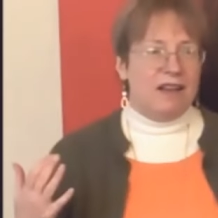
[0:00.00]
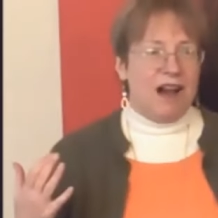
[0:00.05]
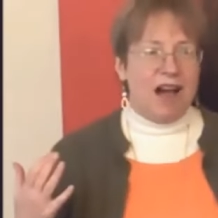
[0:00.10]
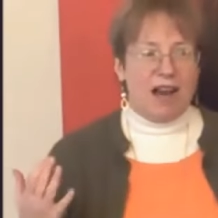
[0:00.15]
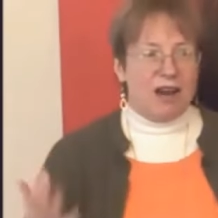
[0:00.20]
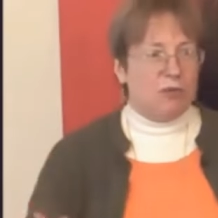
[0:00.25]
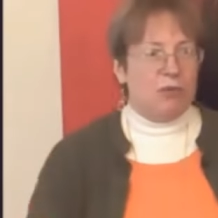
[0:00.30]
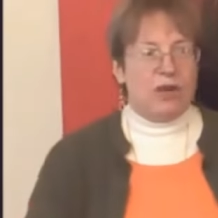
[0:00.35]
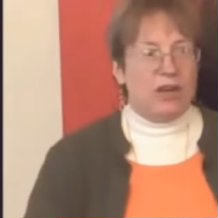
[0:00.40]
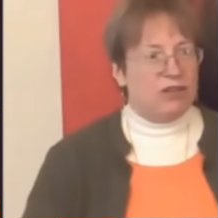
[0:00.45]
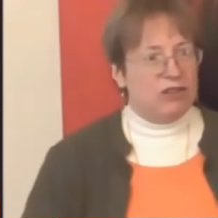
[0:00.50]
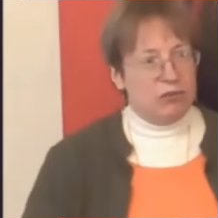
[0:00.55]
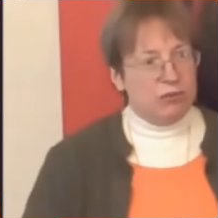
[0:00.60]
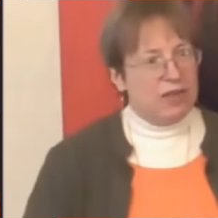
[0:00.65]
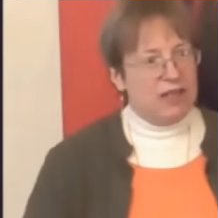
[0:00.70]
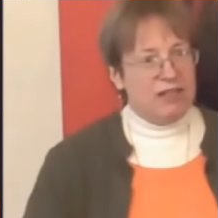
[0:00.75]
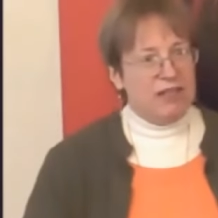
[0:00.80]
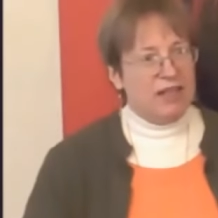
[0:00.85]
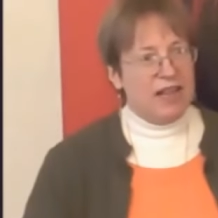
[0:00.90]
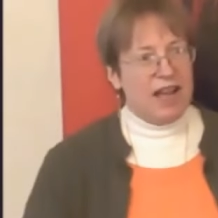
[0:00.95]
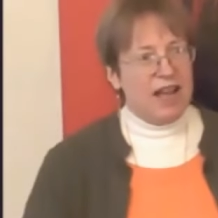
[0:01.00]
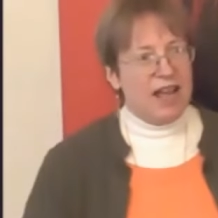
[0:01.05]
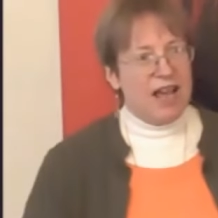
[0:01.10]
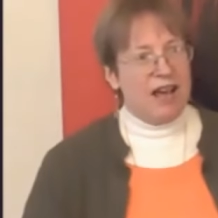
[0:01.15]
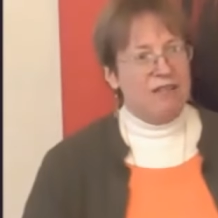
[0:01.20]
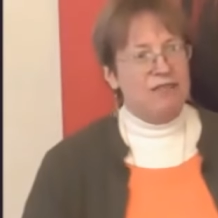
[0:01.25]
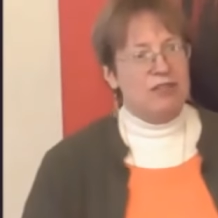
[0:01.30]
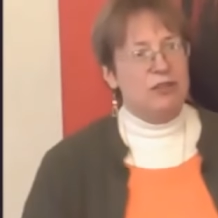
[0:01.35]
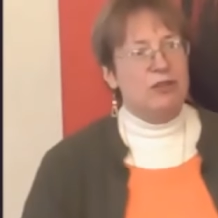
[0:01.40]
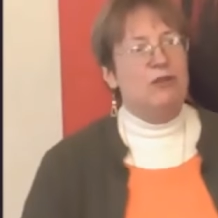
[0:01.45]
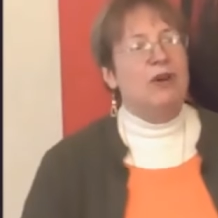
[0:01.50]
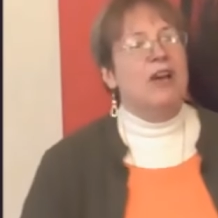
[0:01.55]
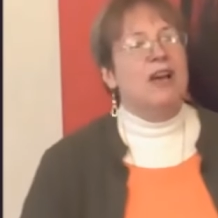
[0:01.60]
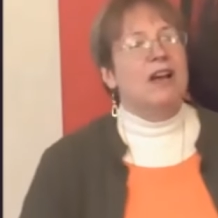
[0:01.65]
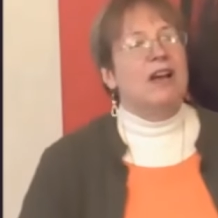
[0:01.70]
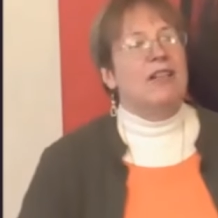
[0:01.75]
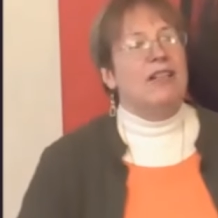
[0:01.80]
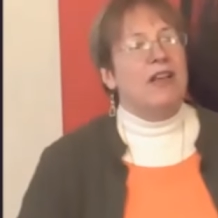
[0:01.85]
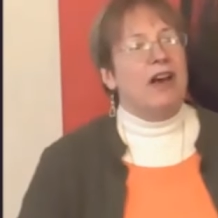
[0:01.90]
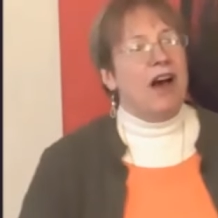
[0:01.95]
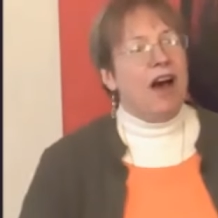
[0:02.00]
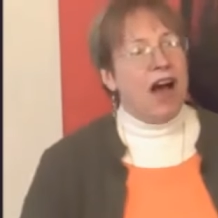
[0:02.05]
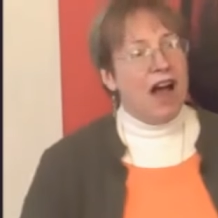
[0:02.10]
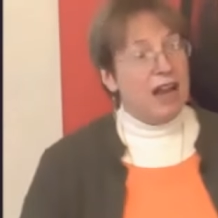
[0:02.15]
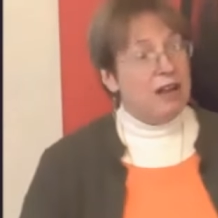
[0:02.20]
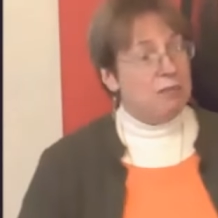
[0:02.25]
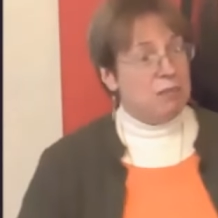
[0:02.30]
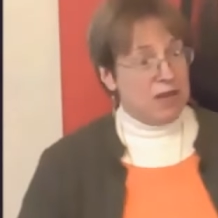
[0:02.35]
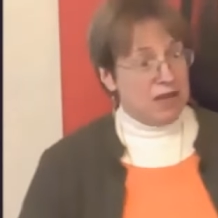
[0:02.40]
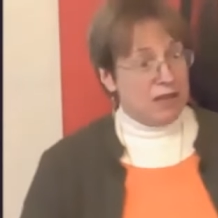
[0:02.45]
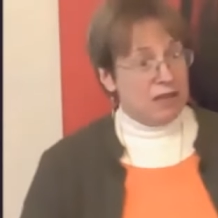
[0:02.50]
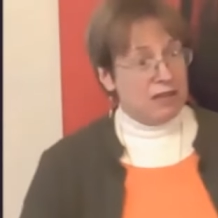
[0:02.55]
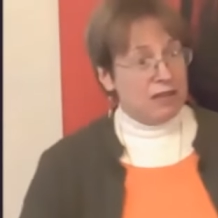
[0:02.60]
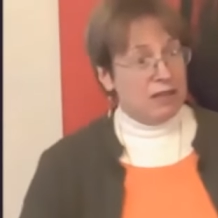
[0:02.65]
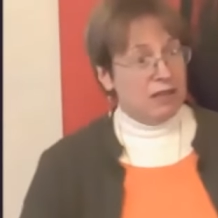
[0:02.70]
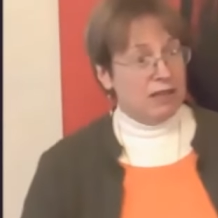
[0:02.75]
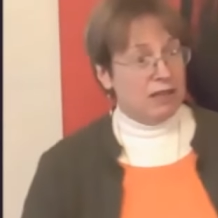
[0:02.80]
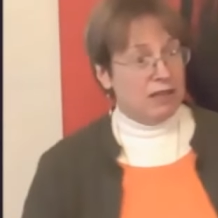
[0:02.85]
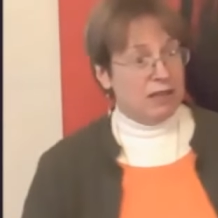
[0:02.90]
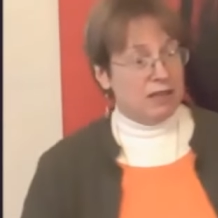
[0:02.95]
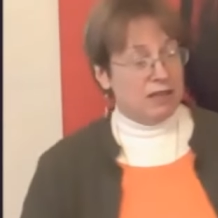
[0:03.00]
I don't want to do anything I have to do. I'd been